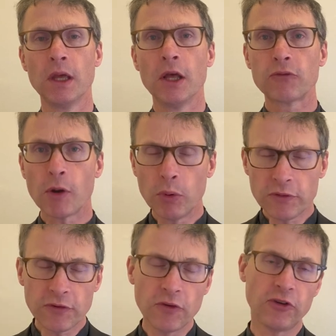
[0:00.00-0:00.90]
So I want to
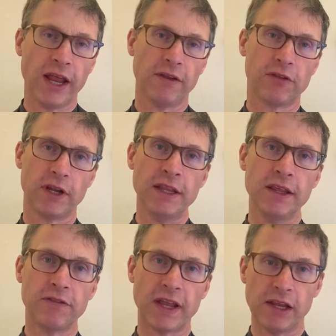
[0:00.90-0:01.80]
suggest that in
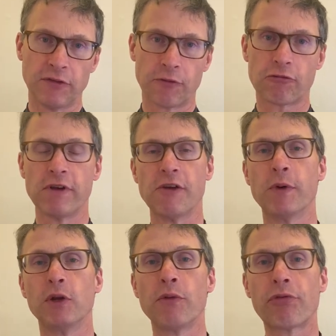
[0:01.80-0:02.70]
these days of grief, we
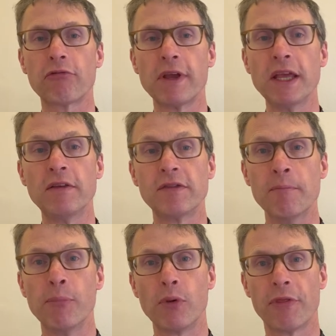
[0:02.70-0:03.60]
do three
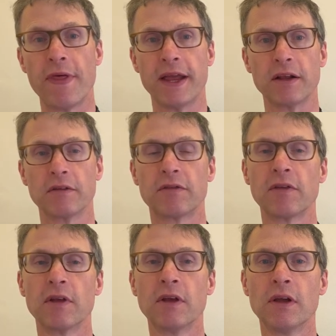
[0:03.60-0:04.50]
simple things.
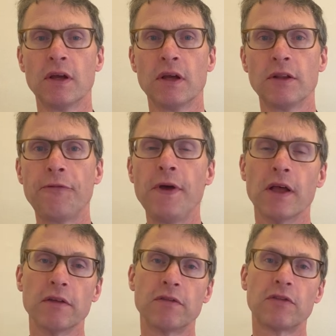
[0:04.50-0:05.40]
The
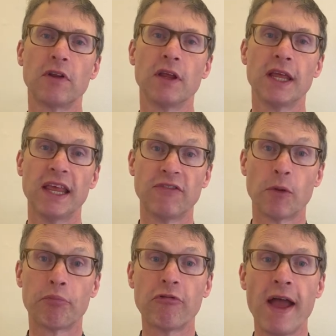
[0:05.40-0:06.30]
first is to
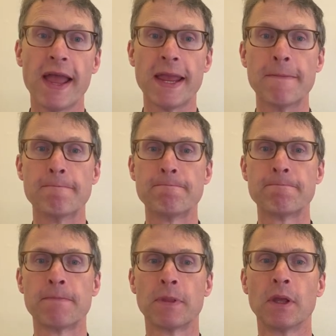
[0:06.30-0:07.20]
pray.
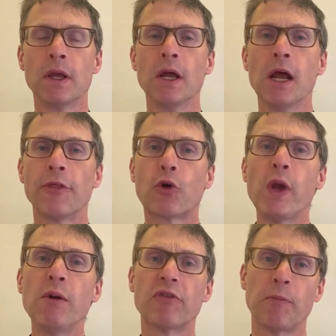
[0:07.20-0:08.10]
The
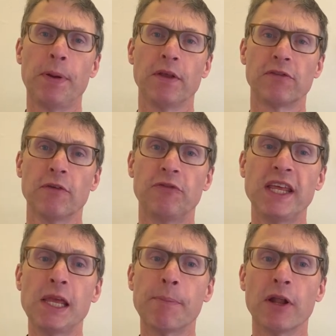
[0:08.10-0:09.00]
Queen was a person of
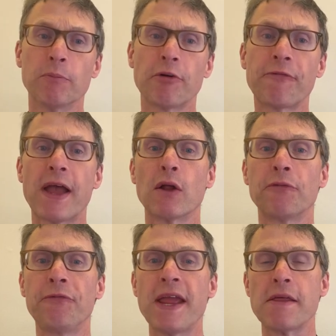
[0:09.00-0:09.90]
deep and profound
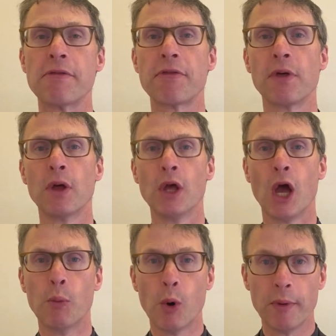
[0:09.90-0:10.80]
faith,
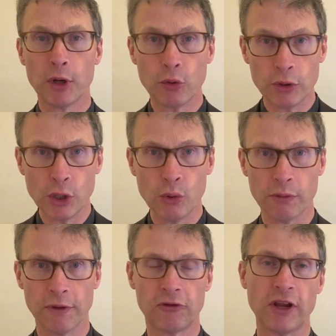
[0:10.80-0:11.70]
a woman who knew
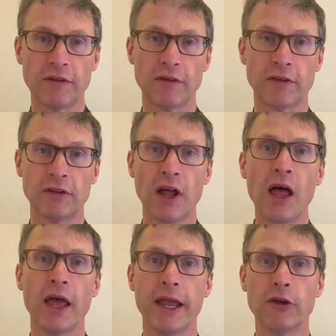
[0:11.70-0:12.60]
that Jesus had
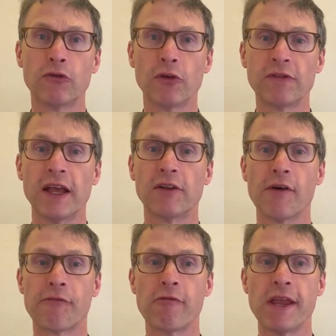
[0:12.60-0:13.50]
died to set her
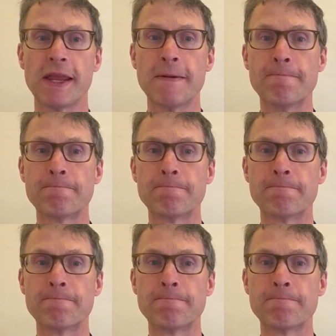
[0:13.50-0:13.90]
free.